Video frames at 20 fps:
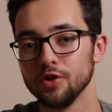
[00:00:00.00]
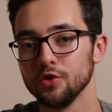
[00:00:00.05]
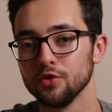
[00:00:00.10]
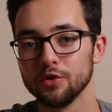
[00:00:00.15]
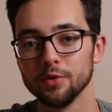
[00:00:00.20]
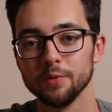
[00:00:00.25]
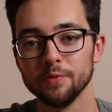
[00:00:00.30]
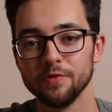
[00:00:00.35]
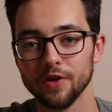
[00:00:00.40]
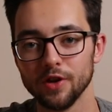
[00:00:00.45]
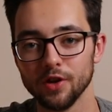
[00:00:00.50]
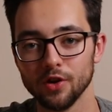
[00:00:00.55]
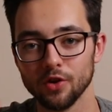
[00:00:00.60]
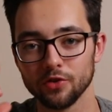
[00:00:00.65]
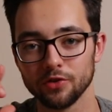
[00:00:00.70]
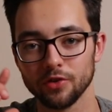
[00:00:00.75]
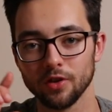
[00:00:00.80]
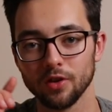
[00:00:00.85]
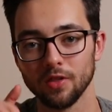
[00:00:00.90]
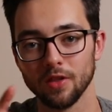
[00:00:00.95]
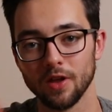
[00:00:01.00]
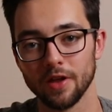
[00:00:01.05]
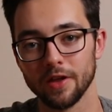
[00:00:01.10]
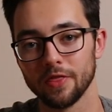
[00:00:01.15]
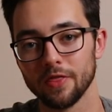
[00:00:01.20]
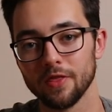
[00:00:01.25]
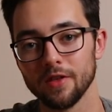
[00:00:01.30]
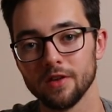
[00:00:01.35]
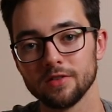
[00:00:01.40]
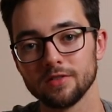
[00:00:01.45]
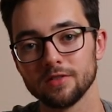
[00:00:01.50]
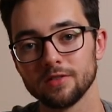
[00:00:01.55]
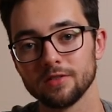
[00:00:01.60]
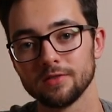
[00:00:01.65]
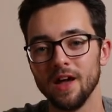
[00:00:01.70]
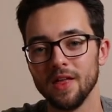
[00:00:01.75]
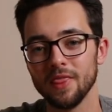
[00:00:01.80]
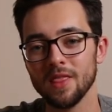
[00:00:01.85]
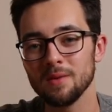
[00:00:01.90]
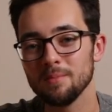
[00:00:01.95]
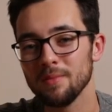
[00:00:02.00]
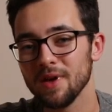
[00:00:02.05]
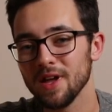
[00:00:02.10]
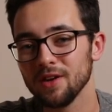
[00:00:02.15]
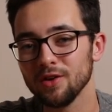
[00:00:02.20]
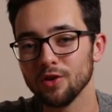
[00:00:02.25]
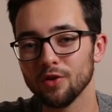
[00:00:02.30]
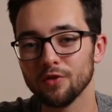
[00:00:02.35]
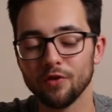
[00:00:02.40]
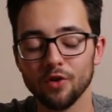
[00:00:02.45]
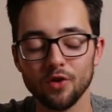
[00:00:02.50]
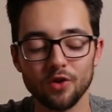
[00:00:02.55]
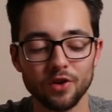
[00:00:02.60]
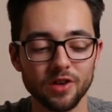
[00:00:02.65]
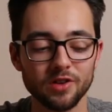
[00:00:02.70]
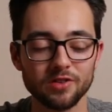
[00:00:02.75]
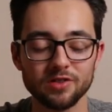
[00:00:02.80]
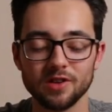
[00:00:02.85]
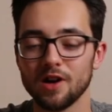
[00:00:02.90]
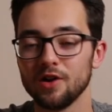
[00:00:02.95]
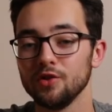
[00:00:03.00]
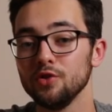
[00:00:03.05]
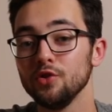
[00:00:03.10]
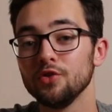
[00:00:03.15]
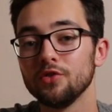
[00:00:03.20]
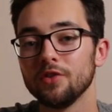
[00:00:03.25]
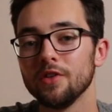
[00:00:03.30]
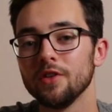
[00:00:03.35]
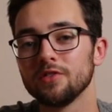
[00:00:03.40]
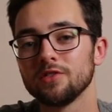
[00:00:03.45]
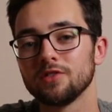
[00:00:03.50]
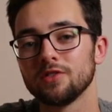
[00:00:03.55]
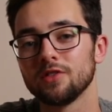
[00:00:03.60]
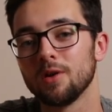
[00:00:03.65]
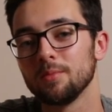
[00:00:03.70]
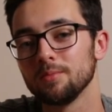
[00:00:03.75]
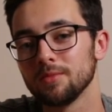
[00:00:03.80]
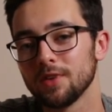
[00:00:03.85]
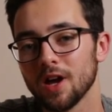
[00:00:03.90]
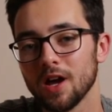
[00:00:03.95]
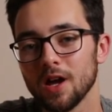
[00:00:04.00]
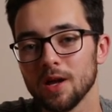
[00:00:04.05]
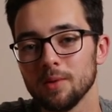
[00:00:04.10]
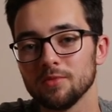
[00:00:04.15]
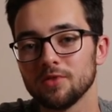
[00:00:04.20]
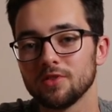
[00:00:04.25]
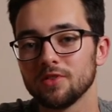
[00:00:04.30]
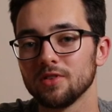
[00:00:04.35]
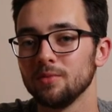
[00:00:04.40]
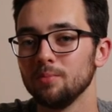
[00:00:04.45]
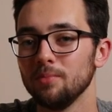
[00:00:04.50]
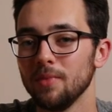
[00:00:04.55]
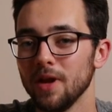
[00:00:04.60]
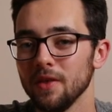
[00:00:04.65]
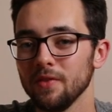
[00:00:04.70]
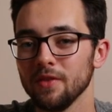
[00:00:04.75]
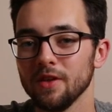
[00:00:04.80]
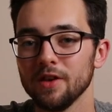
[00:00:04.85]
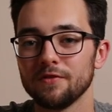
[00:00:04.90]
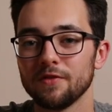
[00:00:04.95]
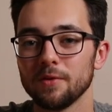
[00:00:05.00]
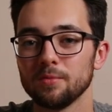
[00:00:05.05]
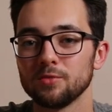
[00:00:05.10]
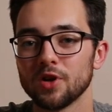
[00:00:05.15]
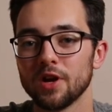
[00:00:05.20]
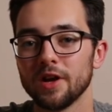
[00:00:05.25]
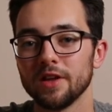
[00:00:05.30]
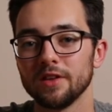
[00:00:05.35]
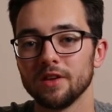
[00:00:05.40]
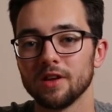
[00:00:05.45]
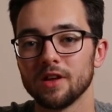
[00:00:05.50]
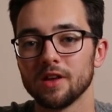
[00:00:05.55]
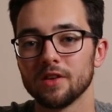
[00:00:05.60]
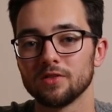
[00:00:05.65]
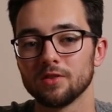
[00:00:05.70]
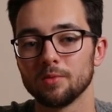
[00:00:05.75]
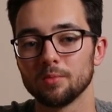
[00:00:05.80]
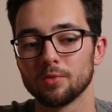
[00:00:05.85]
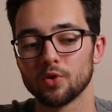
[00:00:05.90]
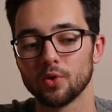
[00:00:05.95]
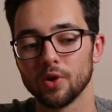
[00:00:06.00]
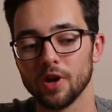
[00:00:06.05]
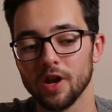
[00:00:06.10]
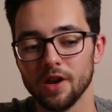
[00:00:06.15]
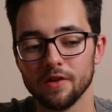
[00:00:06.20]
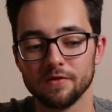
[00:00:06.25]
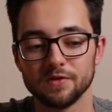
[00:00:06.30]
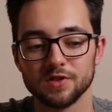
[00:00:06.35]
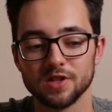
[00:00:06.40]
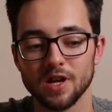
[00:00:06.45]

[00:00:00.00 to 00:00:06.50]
YouTube videos like this. And then manual focus, I'll use this sometimes, mainly if I'm trying to get some creative